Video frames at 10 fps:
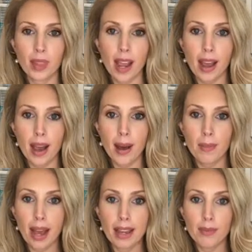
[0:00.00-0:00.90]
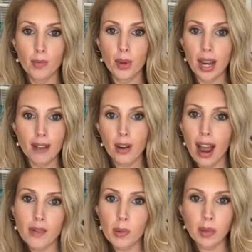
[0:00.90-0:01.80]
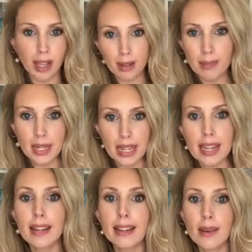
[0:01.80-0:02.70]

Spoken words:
I would never have a plan B,